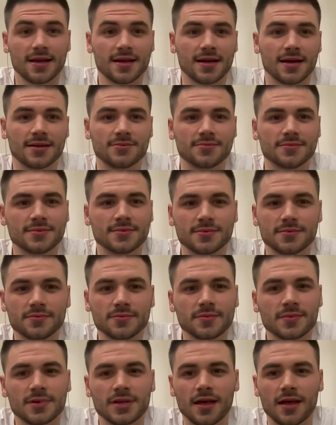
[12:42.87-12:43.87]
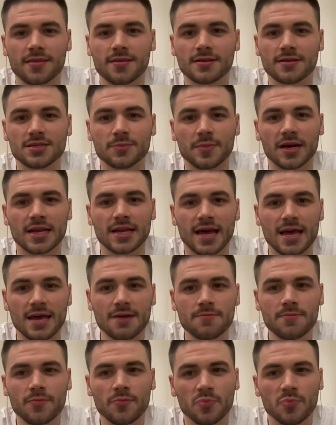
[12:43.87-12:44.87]
I got nothing to my
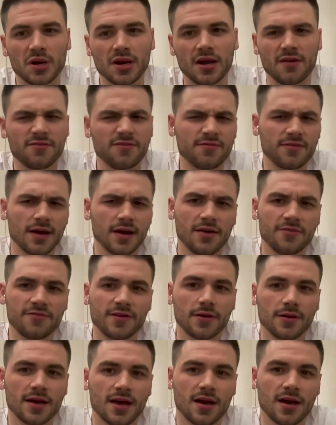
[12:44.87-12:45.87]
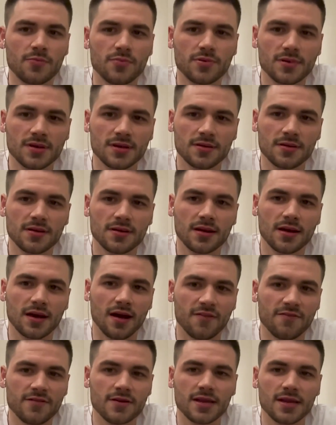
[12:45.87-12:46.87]
name, but I, I felt confident
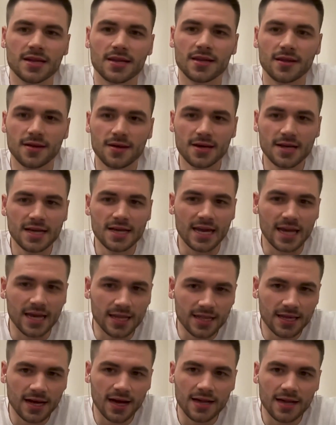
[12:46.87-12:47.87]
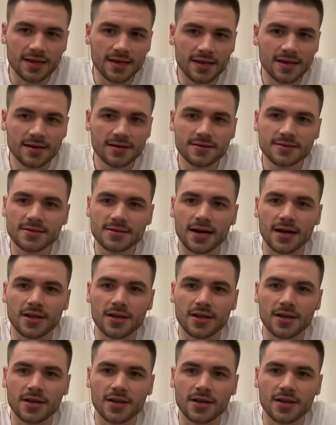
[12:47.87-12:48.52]
confident in the idea.